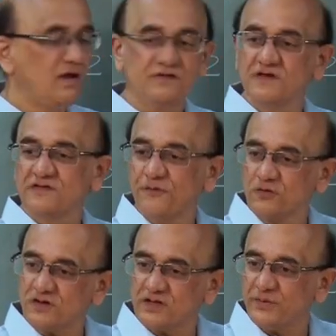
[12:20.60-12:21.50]
6
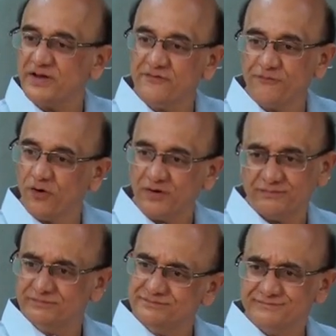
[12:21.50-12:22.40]
4s are 24
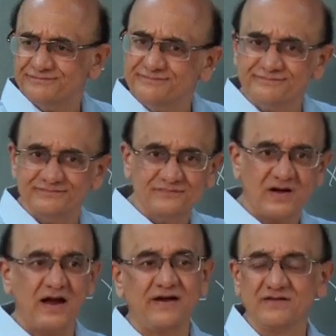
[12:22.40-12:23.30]
yep.
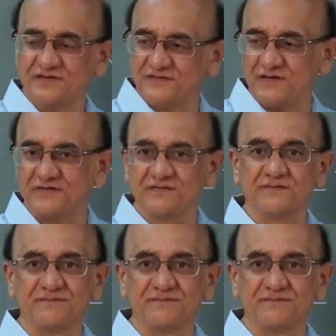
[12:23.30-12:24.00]
and the 6